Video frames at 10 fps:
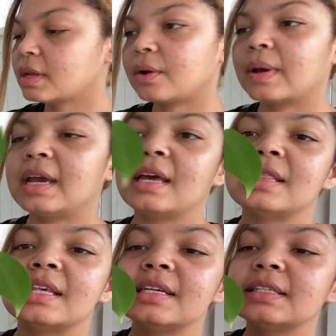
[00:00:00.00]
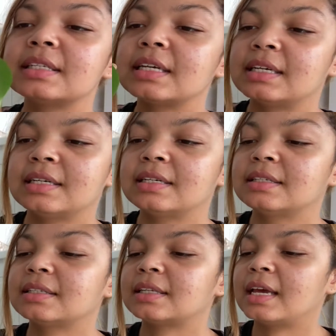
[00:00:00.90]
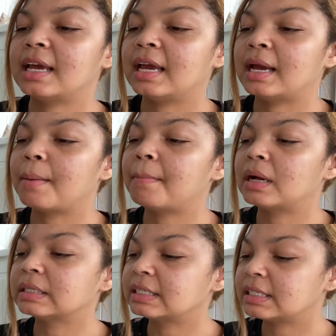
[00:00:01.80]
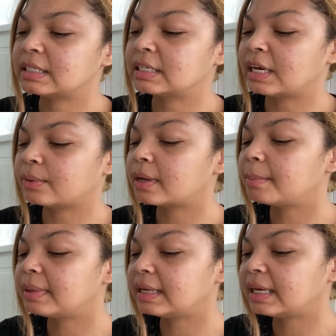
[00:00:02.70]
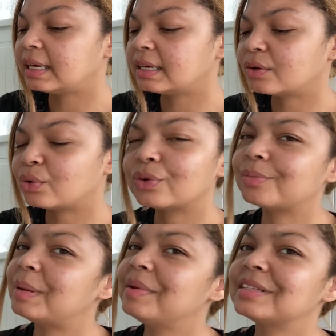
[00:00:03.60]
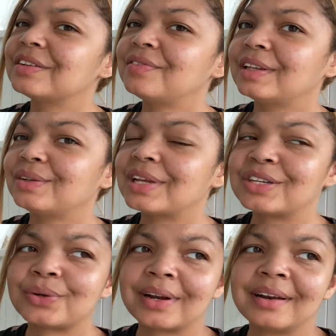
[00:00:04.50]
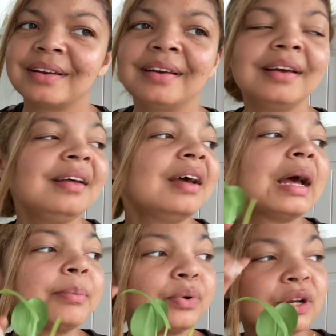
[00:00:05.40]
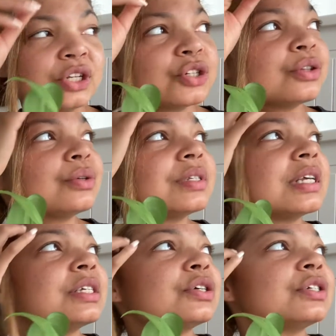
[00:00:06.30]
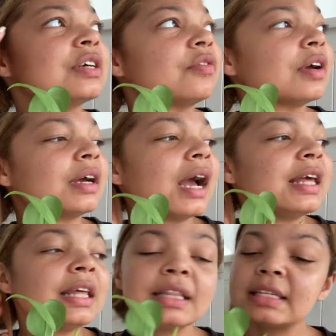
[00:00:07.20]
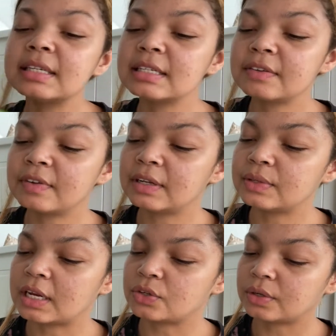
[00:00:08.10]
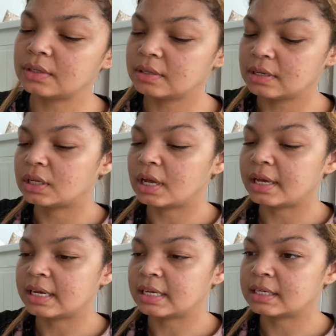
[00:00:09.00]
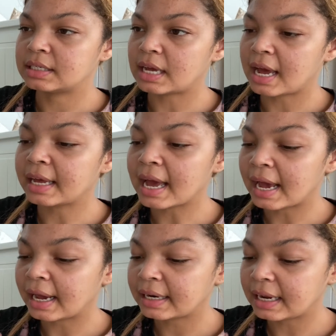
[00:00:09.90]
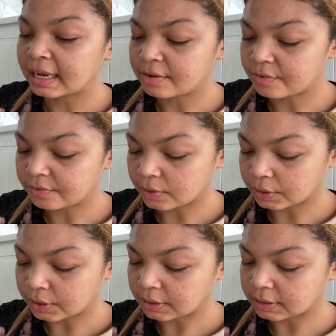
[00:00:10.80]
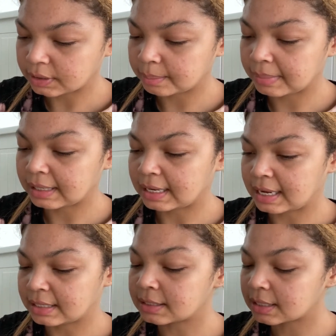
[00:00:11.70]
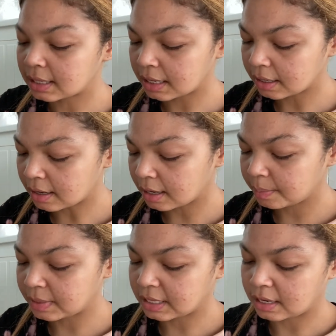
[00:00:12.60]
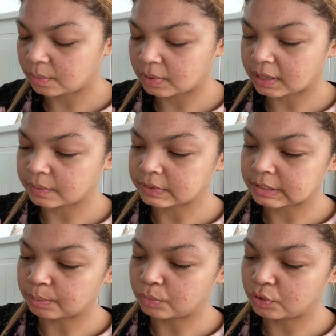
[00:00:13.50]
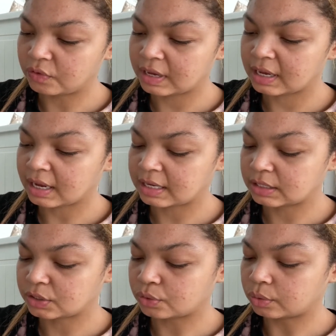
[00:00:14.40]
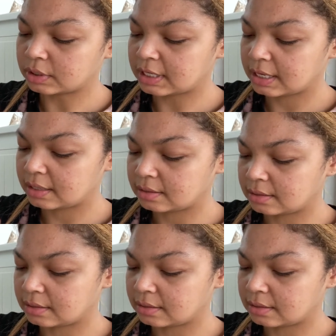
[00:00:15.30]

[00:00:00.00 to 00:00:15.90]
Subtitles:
Okay, and this is a Monstera plant, or maybe it's a Philodendron. I'm pretty sure those things are different. I think this is a Philodendron. And I had a full plant that I got, but then when I was moving, I sold it.